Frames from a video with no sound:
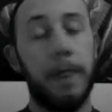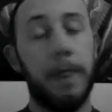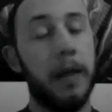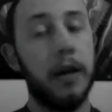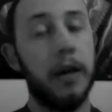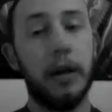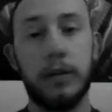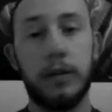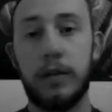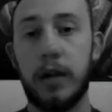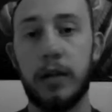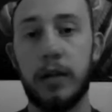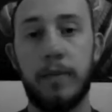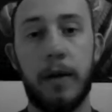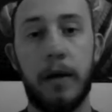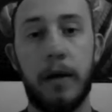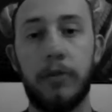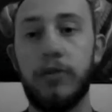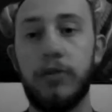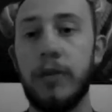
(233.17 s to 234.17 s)
And he also talks
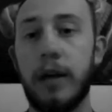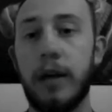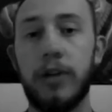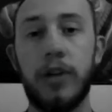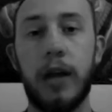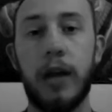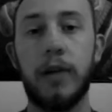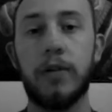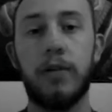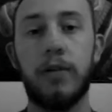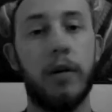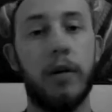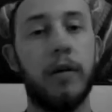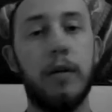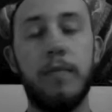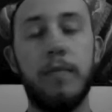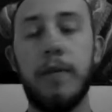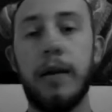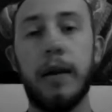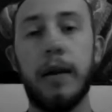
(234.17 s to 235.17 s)
about how that change is
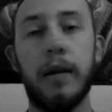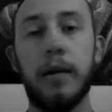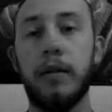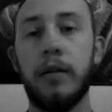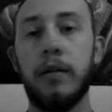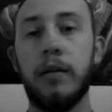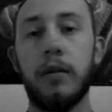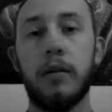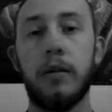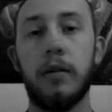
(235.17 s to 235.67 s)
already being